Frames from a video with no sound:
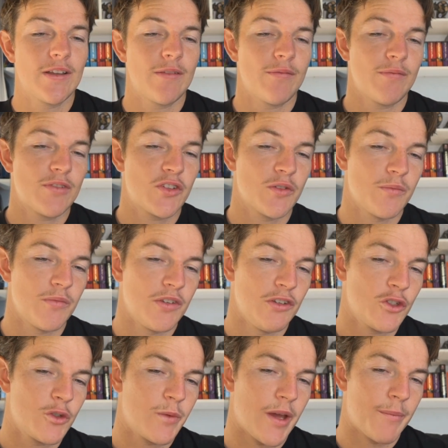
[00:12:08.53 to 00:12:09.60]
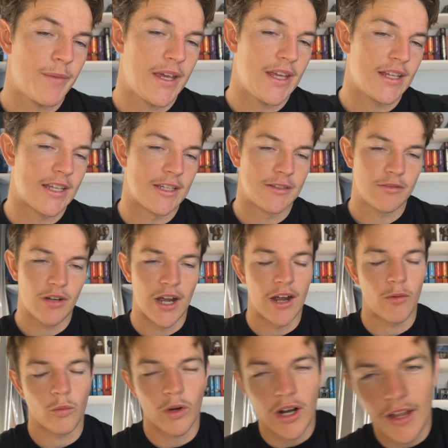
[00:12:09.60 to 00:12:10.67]
Some news about Manly. Right,
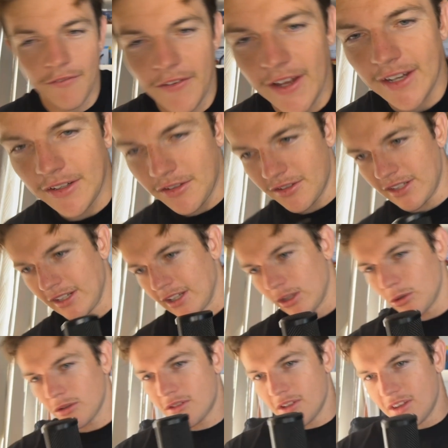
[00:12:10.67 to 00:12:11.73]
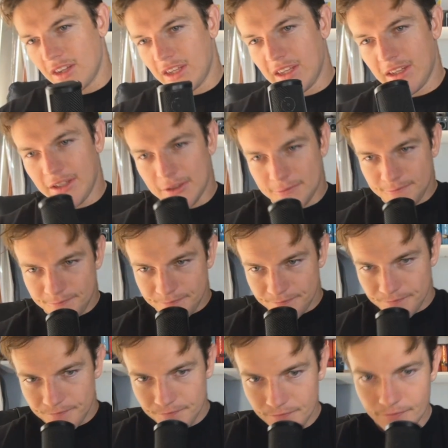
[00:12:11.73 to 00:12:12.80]
what I found interesting, I looked at the
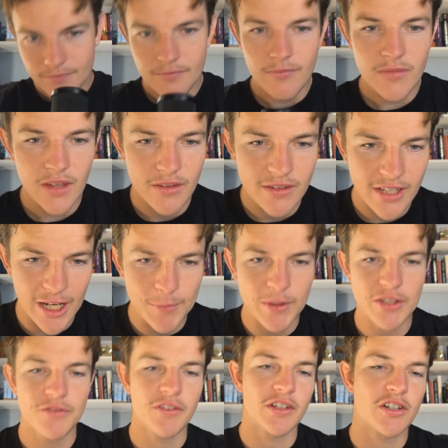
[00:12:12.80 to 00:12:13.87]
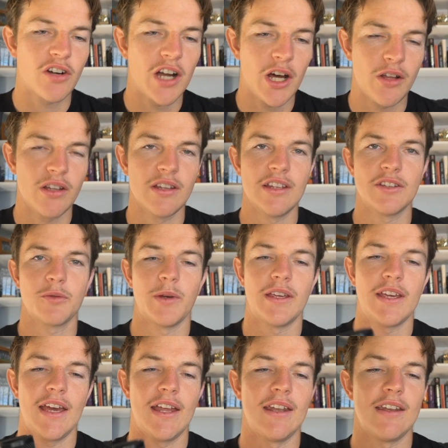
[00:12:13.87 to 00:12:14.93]
team list for the trial this
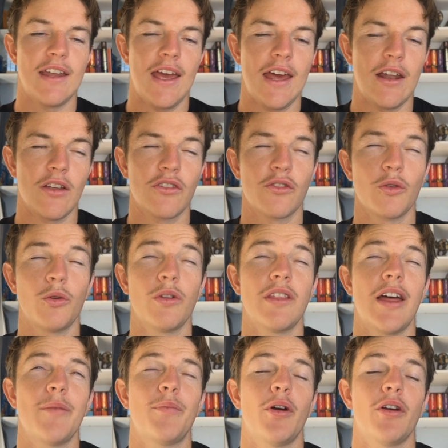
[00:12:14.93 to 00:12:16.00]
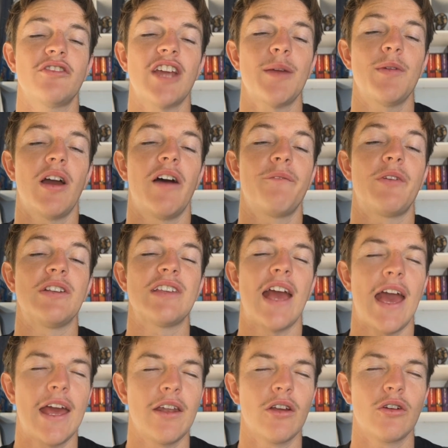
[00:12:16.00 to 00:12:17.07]
weekend, and I saw that both Jamie Humphries
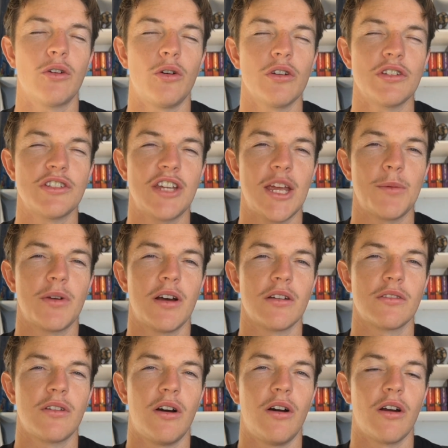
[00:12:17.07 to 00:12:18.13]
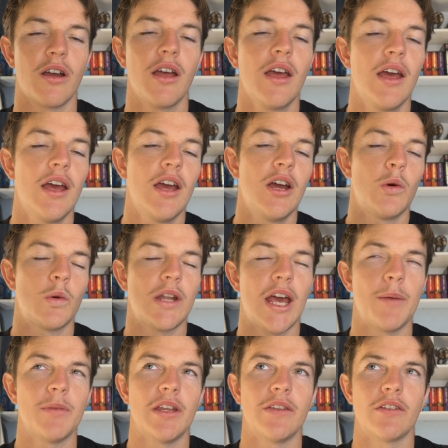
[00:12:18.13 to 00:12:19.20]
and Gordon Chamkang-Tong were
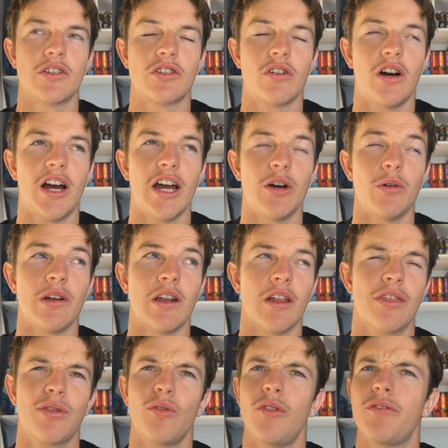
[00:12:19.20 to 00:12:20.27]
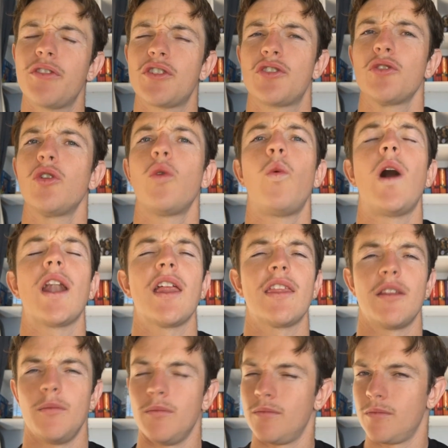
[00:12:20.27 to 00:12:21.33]
named in the trial, and I thought for sure one of
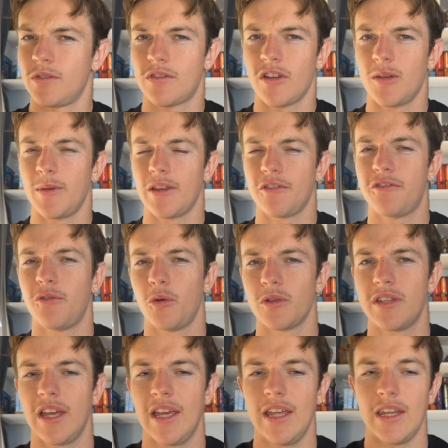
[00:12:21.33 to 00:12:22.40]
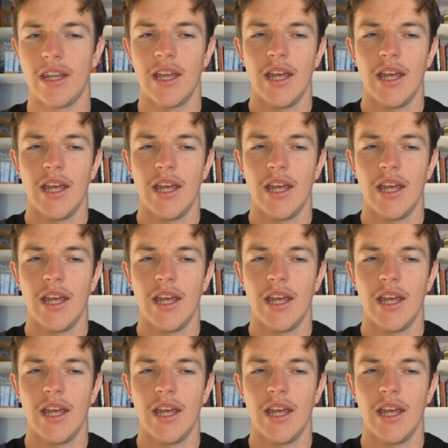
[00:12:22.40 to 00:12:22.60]
them was going to be the 14